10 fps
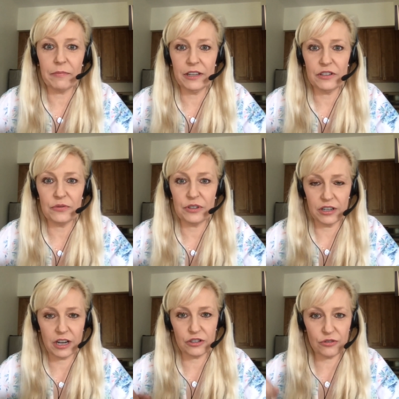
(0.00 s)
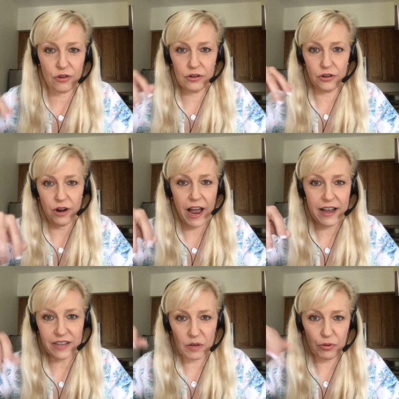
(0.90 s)
like my intuition got
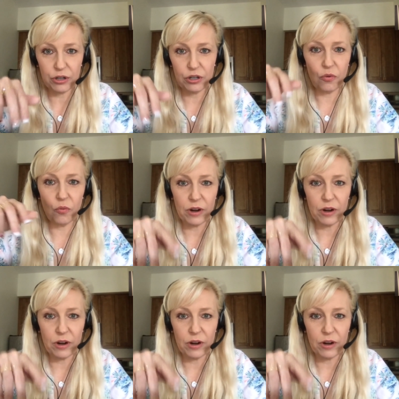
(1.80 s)
stronger as I put